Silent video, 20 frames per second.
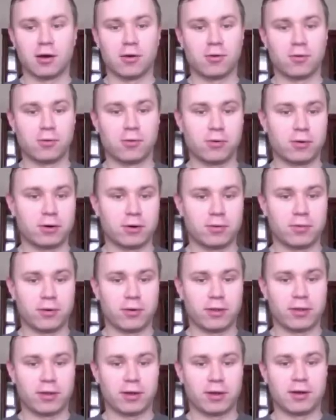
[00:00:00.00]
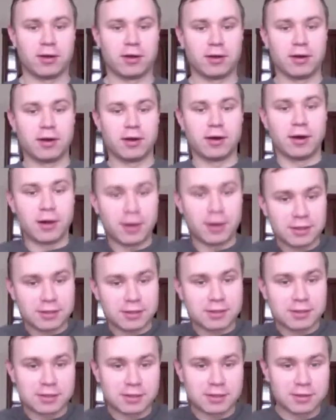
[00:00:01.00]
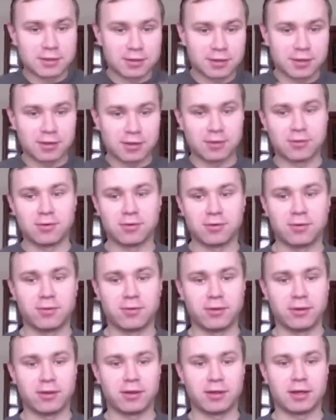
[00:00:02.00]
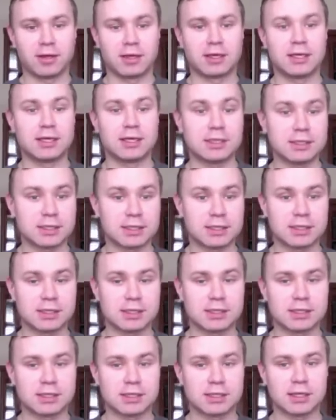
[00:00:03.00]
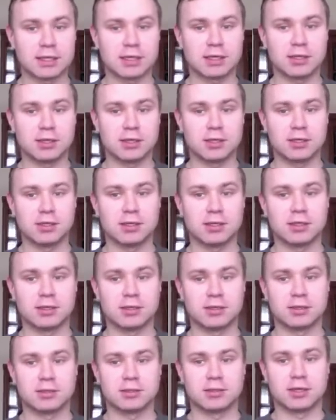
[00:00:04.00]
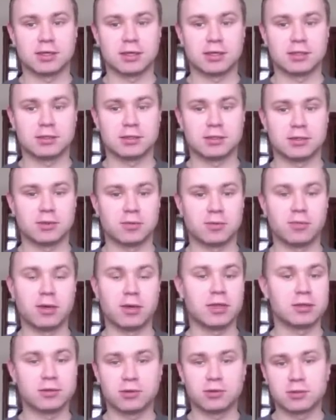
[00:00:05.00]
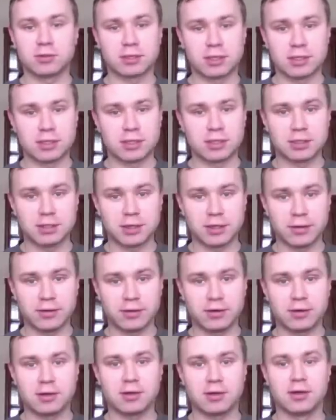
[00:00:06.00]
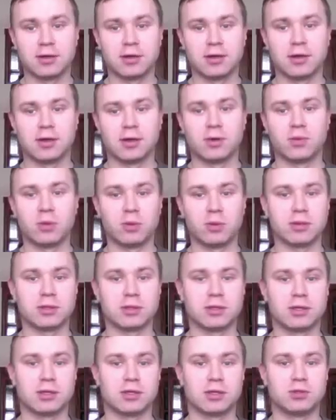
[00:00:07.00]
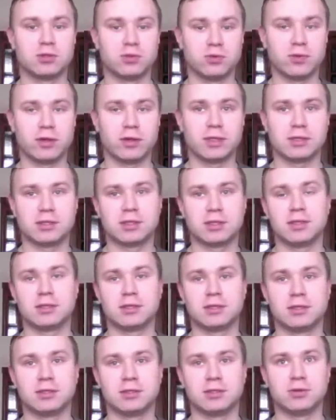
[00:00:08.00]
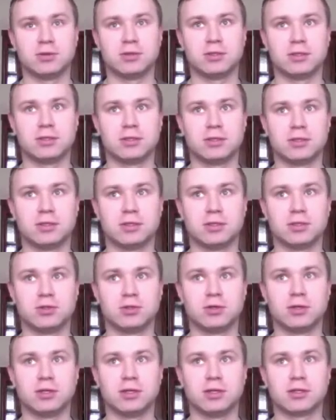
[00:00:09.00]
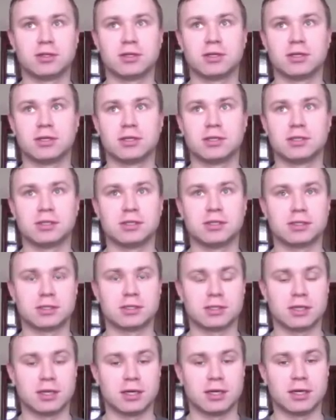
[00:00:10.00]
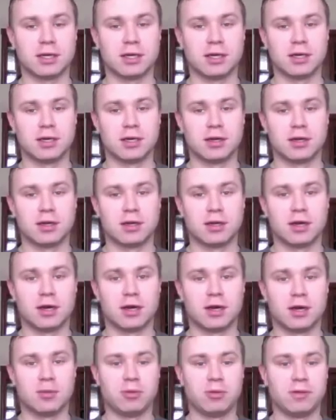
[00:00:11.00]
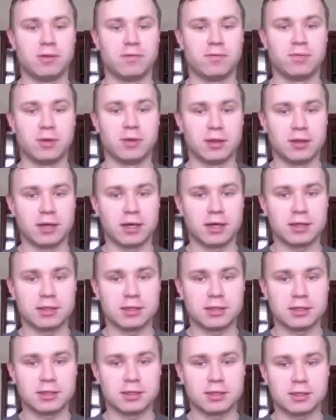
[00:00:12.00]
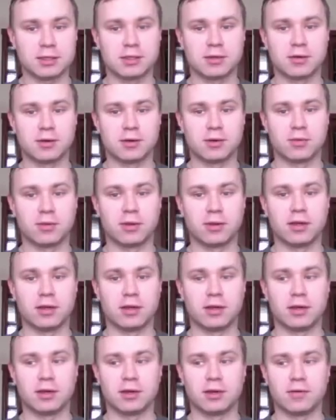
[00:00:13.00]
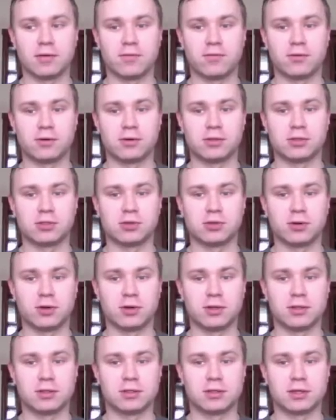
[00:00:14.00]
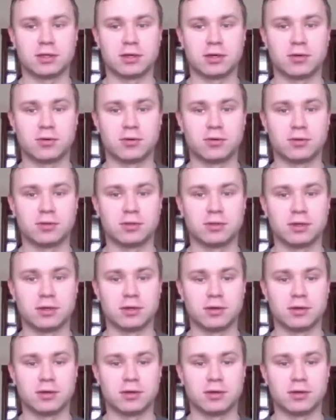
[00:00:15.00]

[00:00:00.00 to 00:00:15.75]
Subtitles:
or with hugs, or with kisses, and men don't kiss each other. Women do. They started doing it since I believe mid 90s, when they first saw it on